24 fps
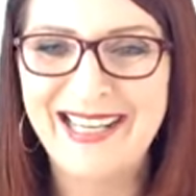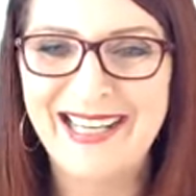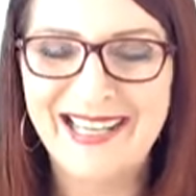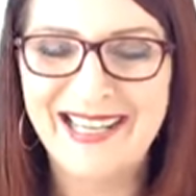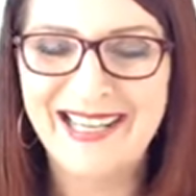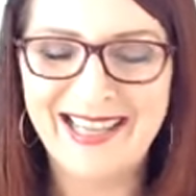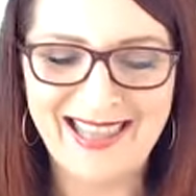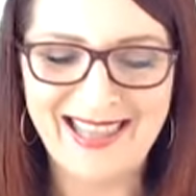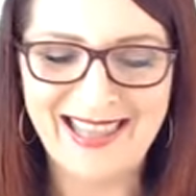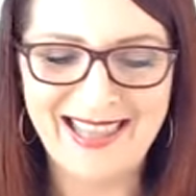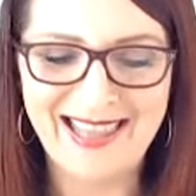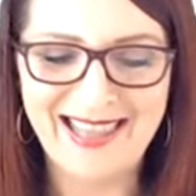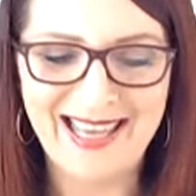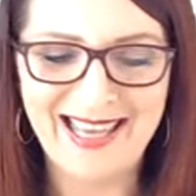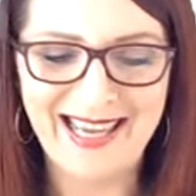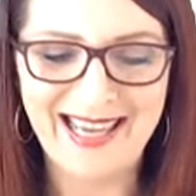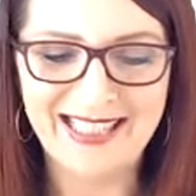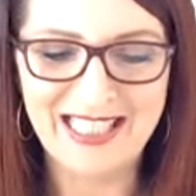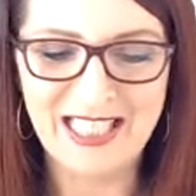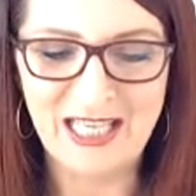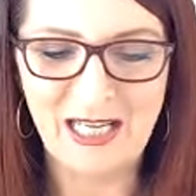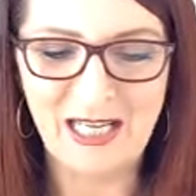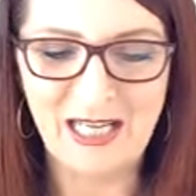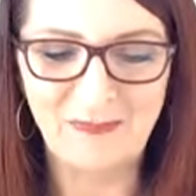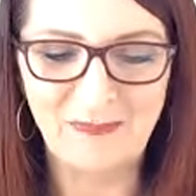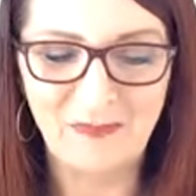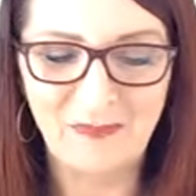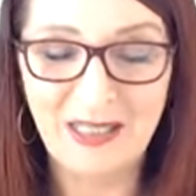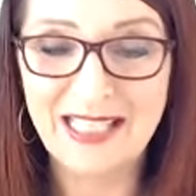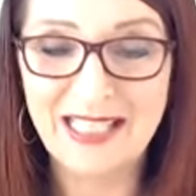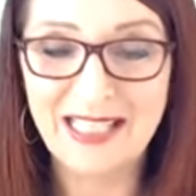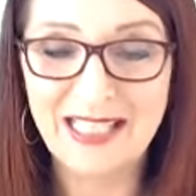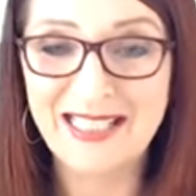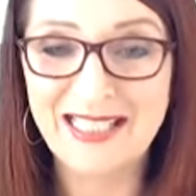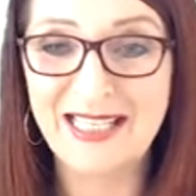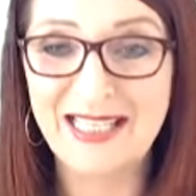that
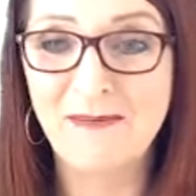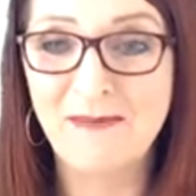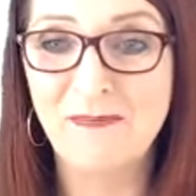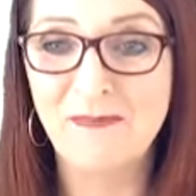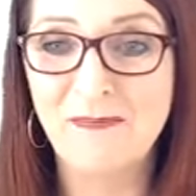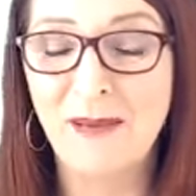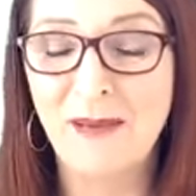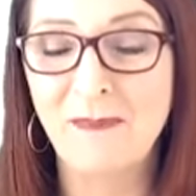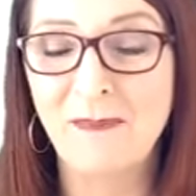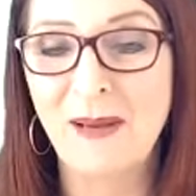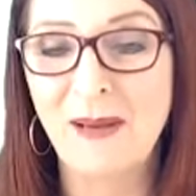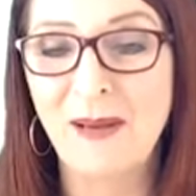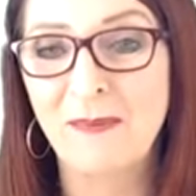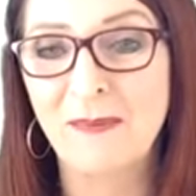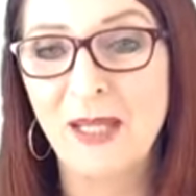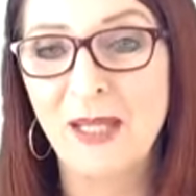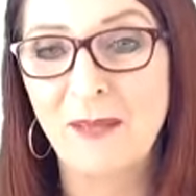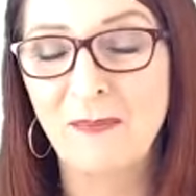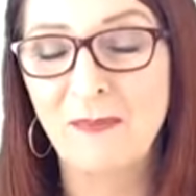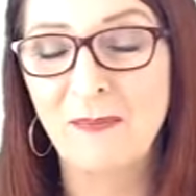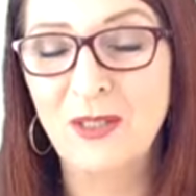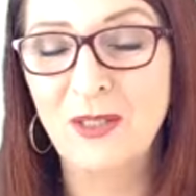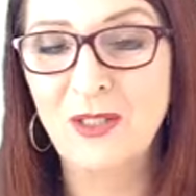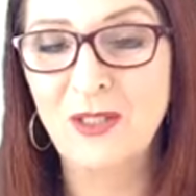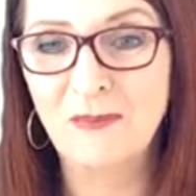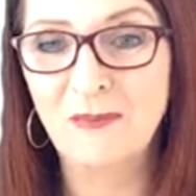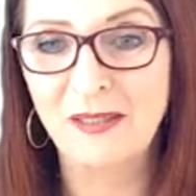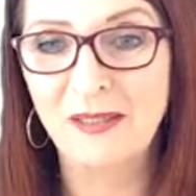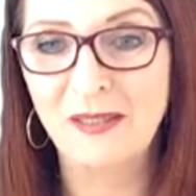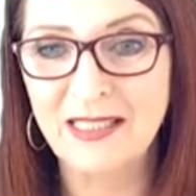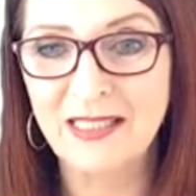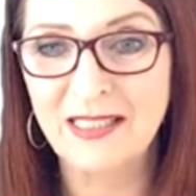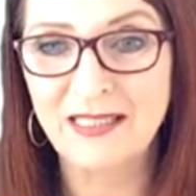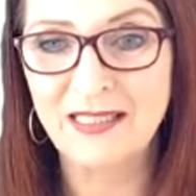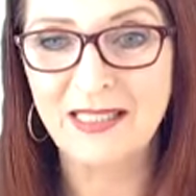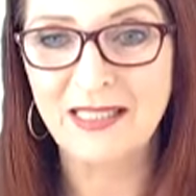because they're predominantly
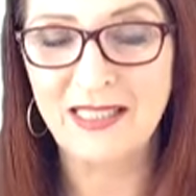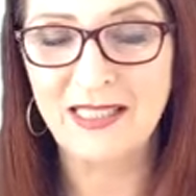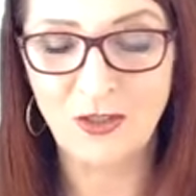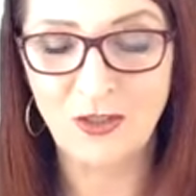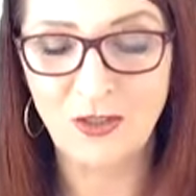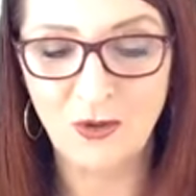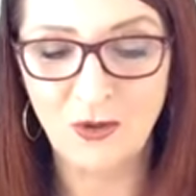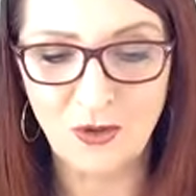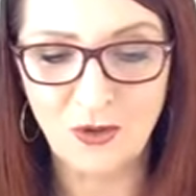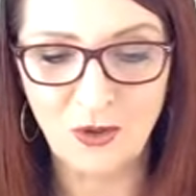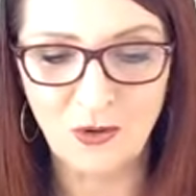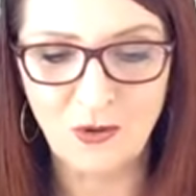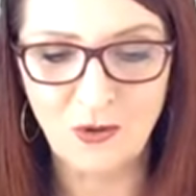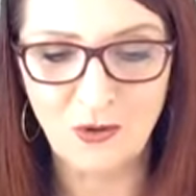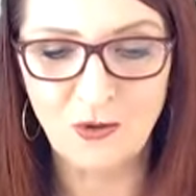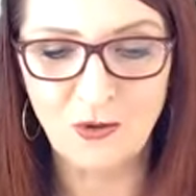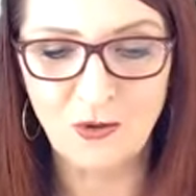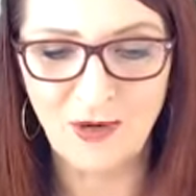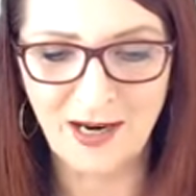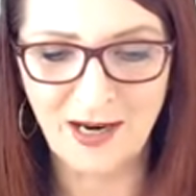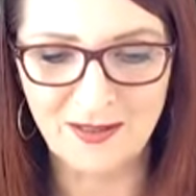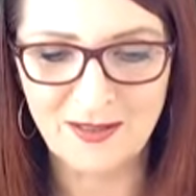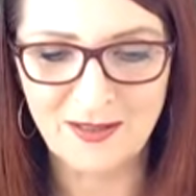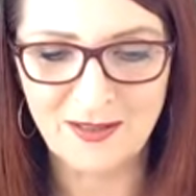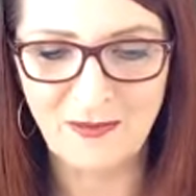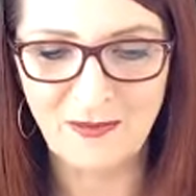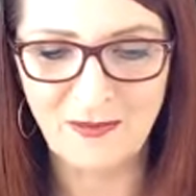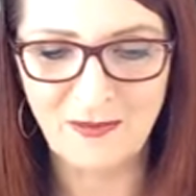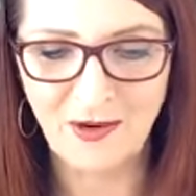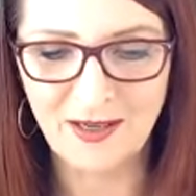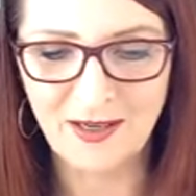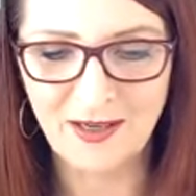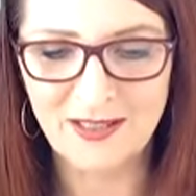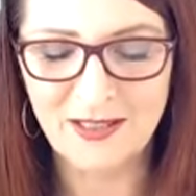Schedule II drugs, right?